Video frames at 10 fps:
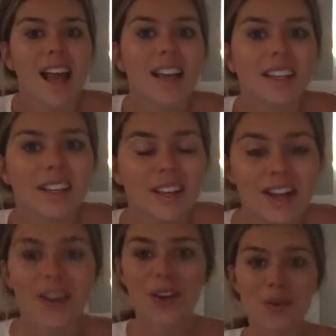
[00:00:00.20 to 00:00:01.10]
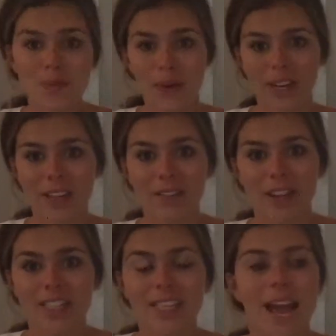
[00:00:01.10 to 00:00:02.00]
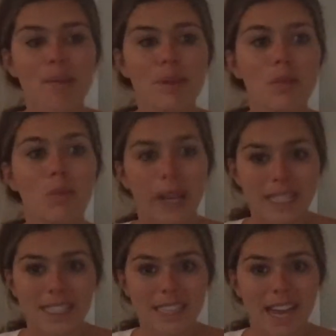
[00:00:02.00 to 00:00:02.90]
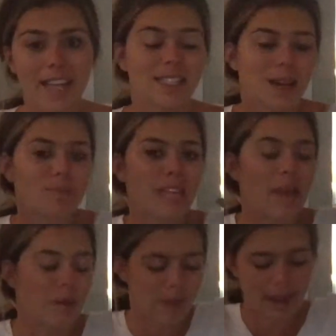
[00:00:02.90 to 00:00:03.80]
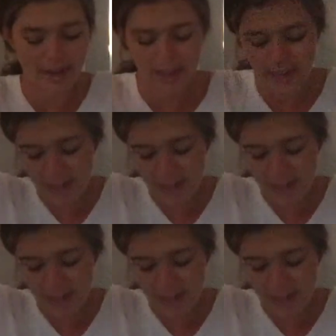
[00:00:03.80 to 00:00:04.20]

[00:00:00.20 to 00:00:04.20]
Good morning, friends. Happy Wednesday. It's hump day. We made it.